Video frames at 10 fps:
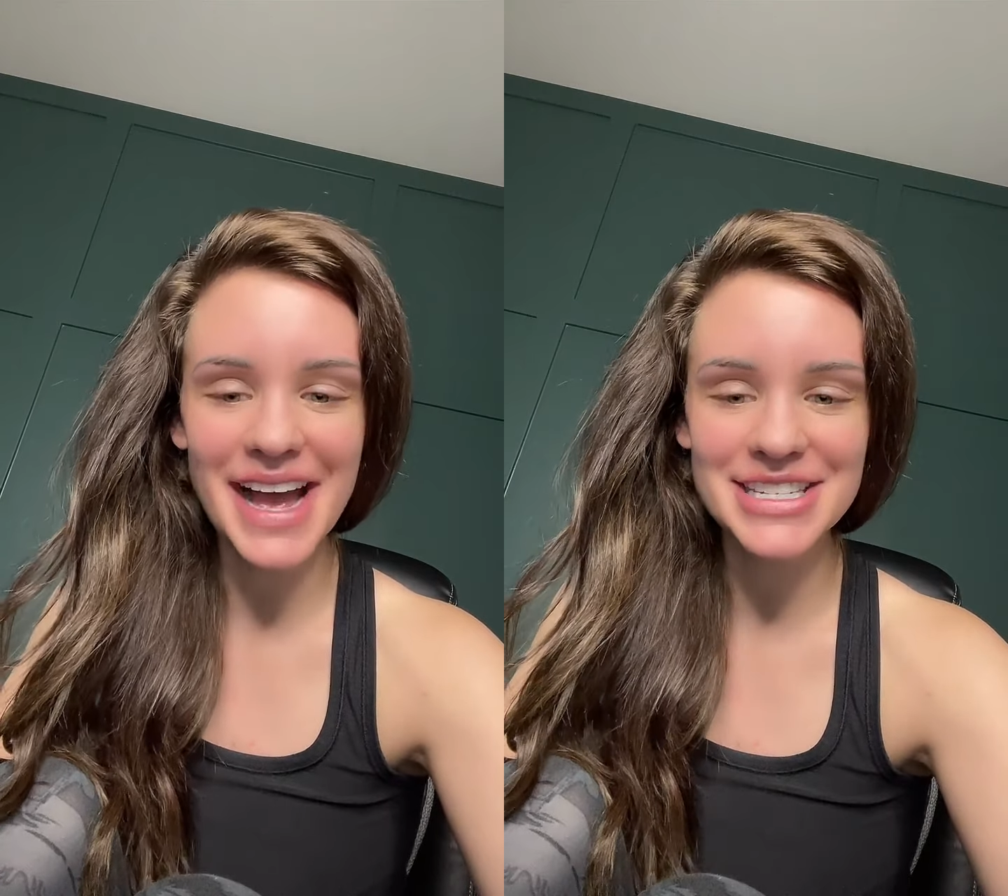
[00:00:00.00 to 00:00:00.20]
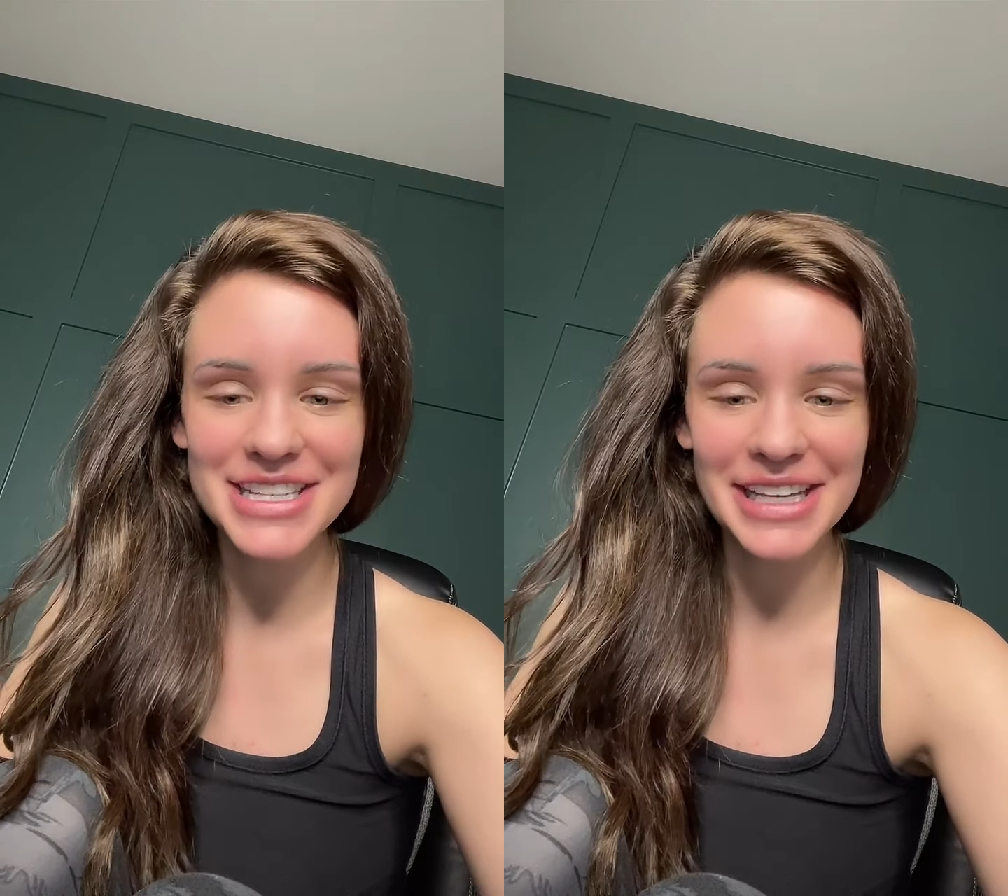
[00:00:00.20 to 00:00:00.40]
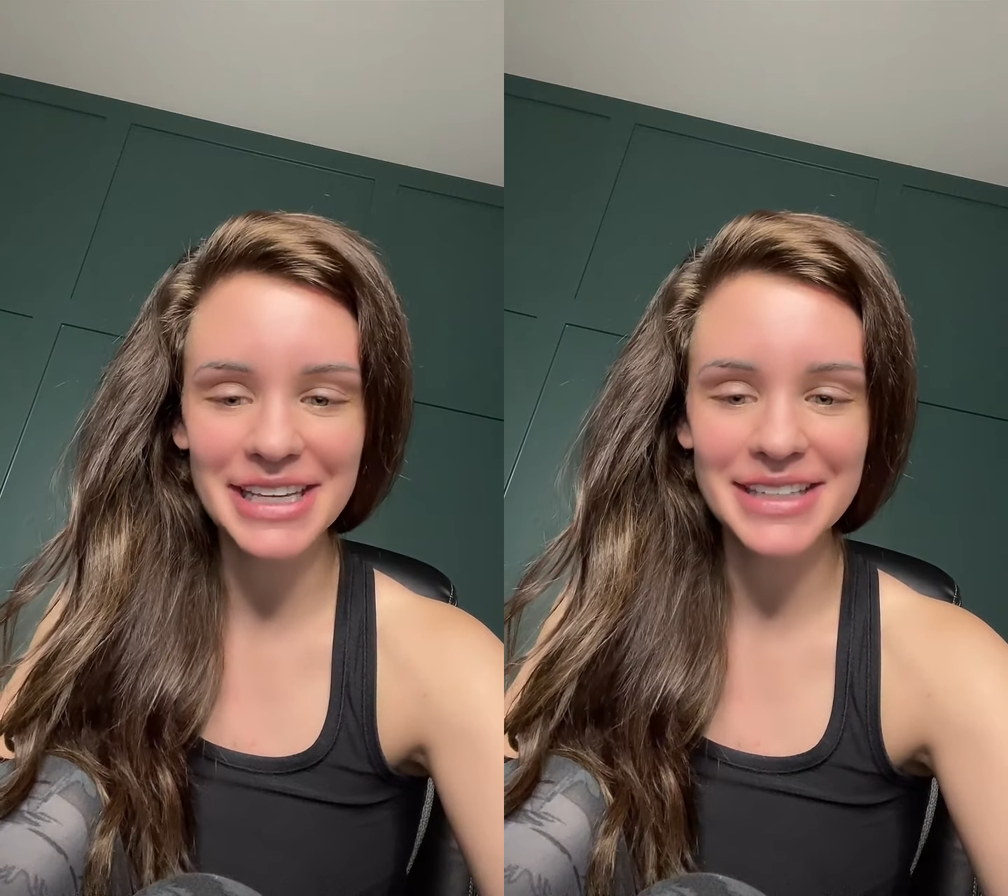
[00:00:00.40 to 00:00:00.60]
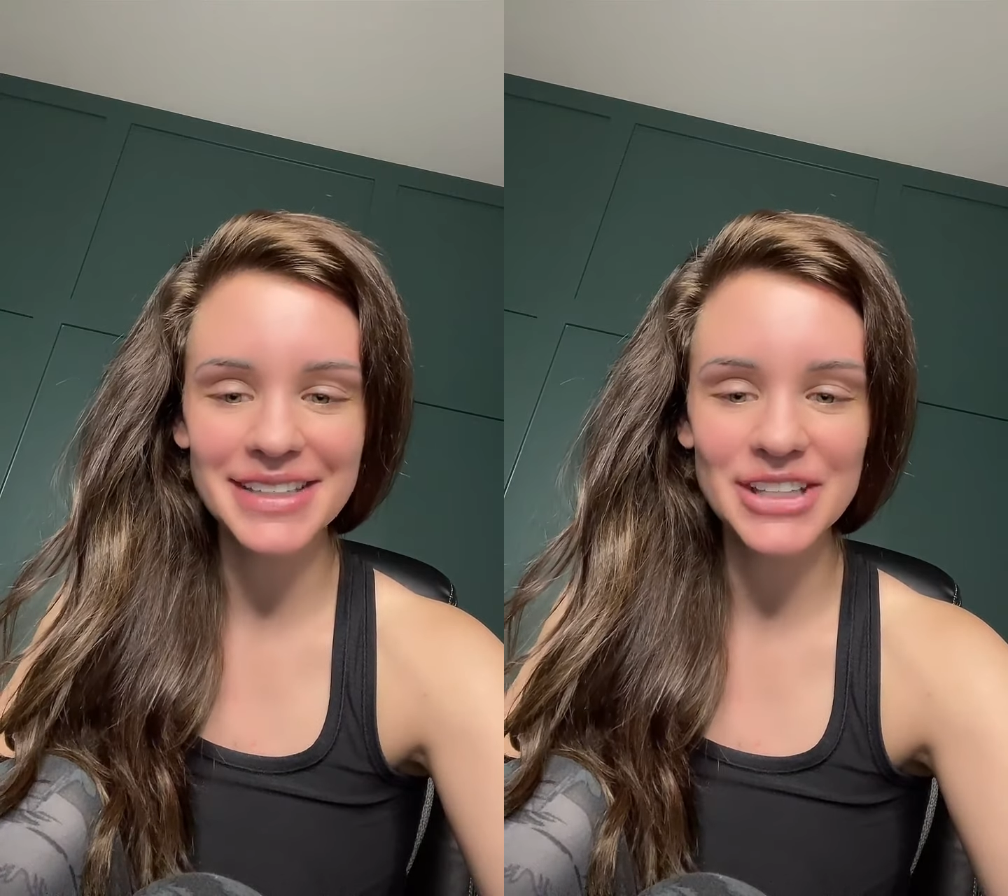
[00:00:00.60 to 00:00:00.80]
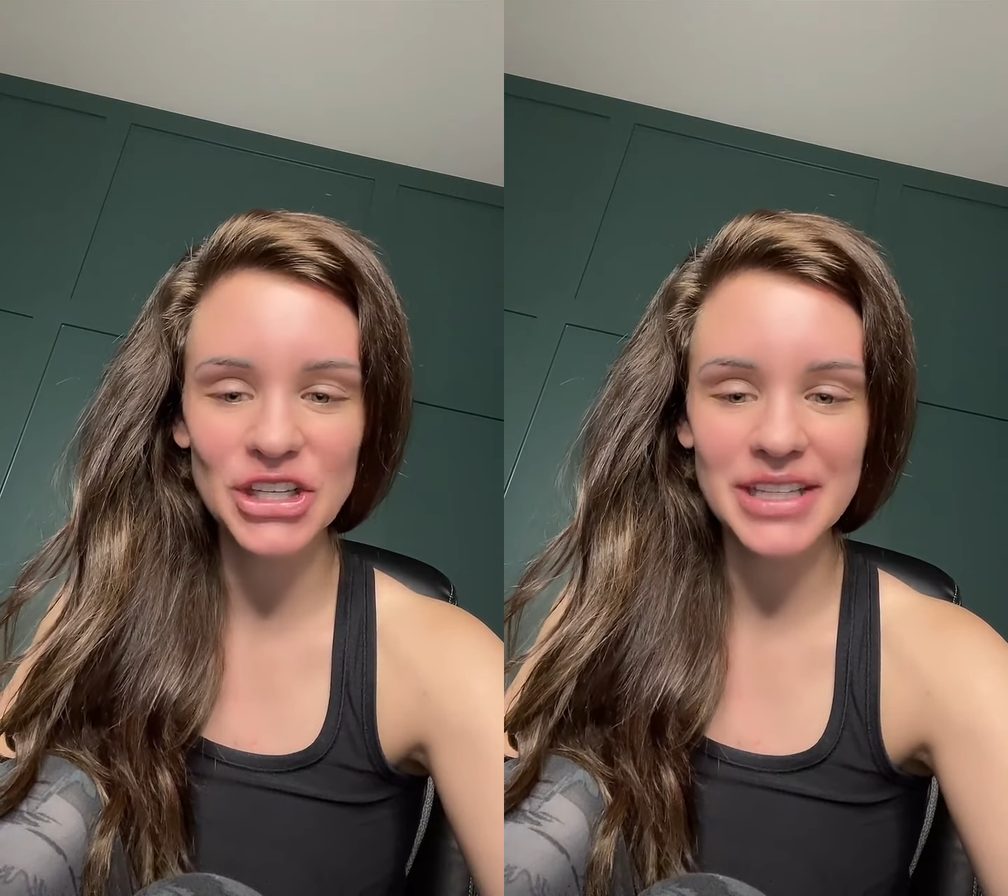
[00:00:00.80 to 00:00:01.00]

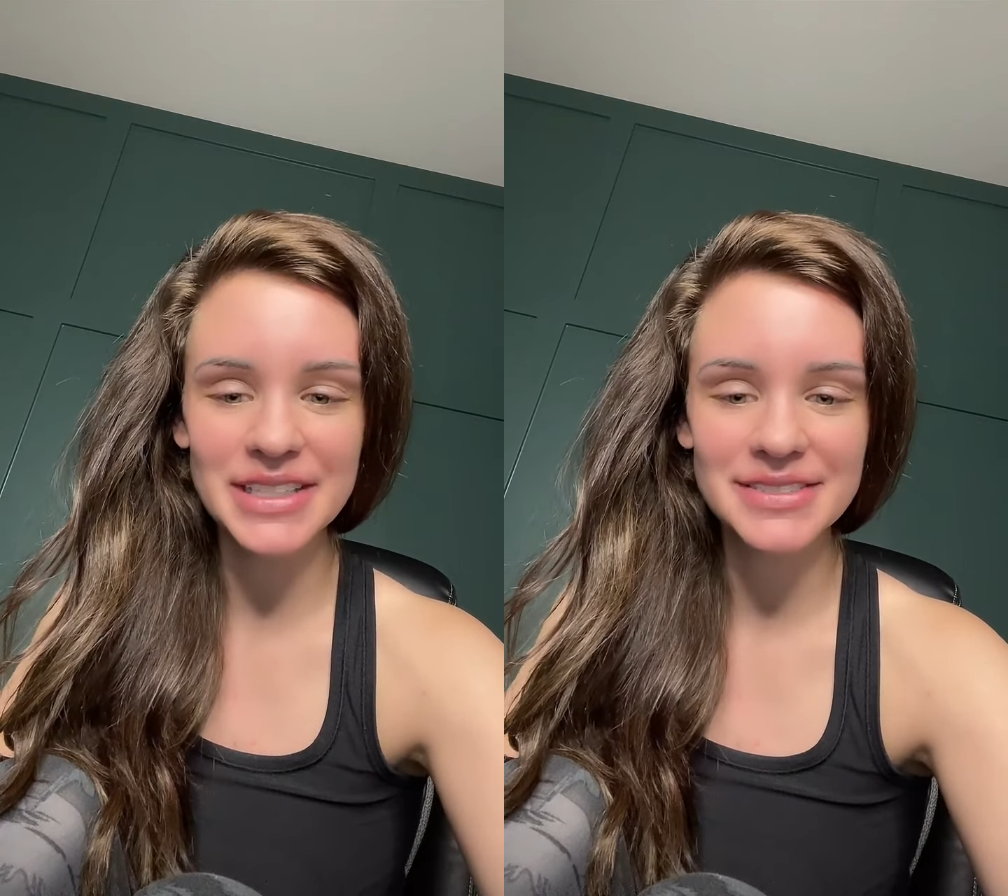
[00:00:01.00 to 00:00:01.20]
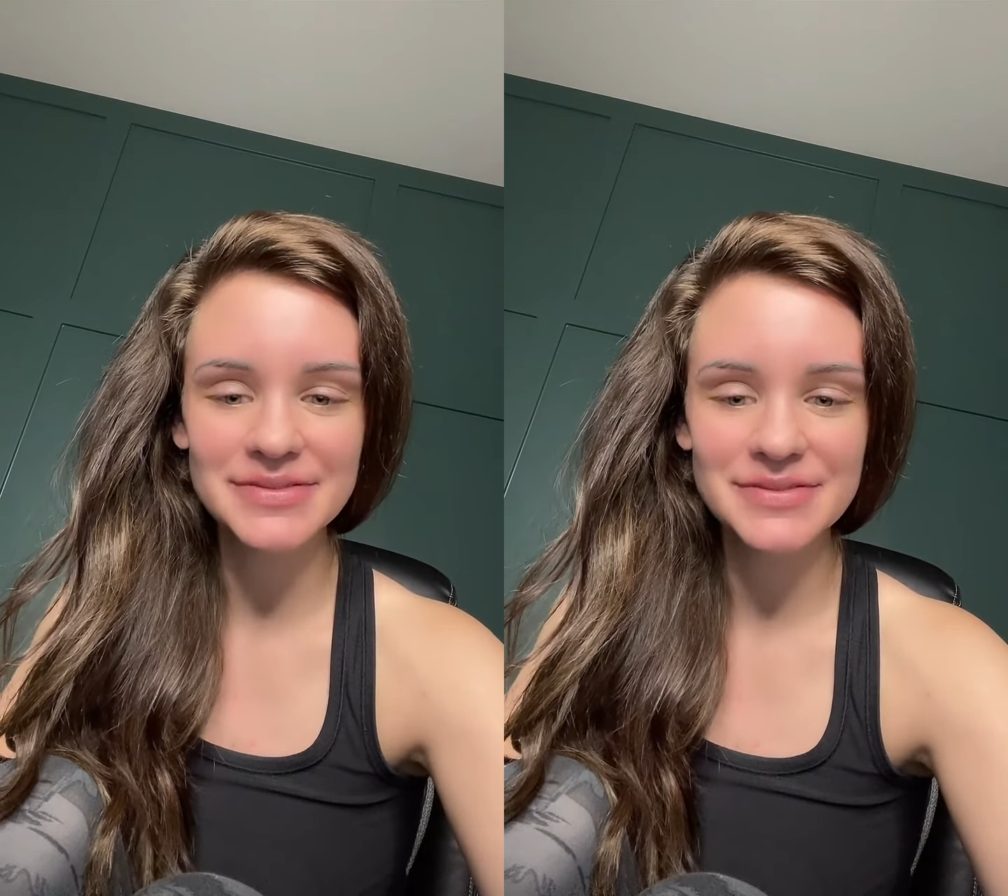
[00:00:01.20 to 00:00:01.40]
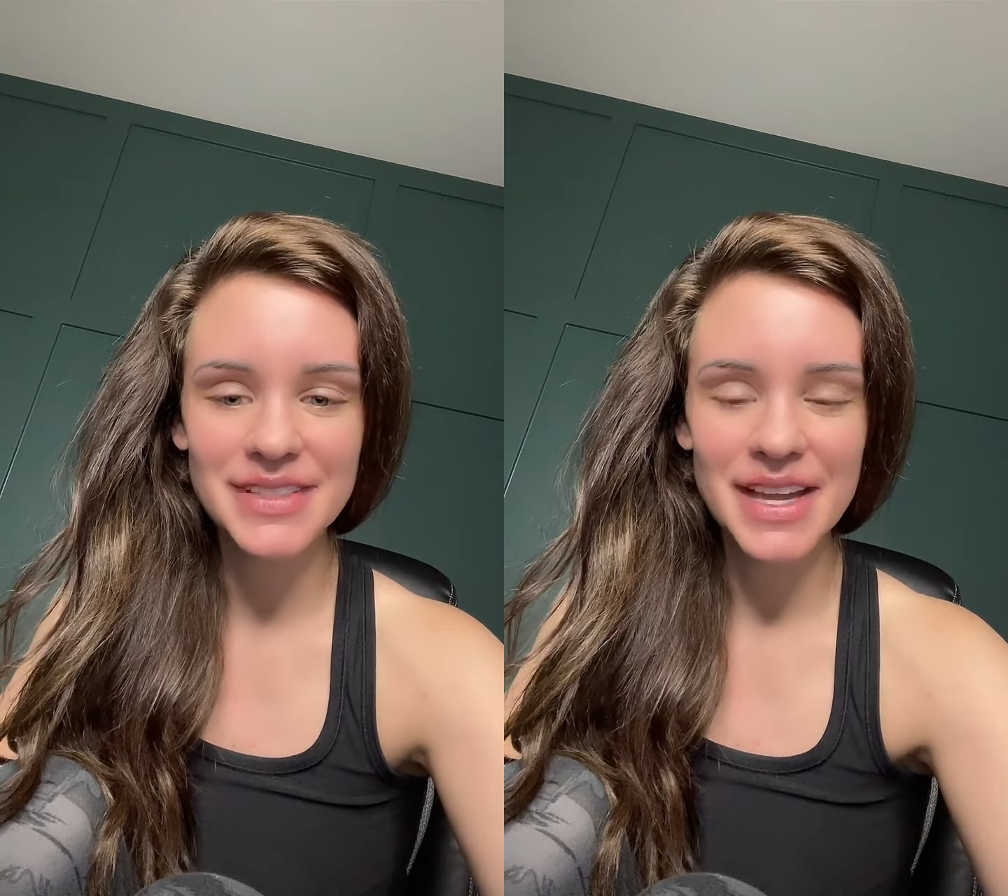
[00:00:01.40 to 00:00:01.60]
Ashley, good.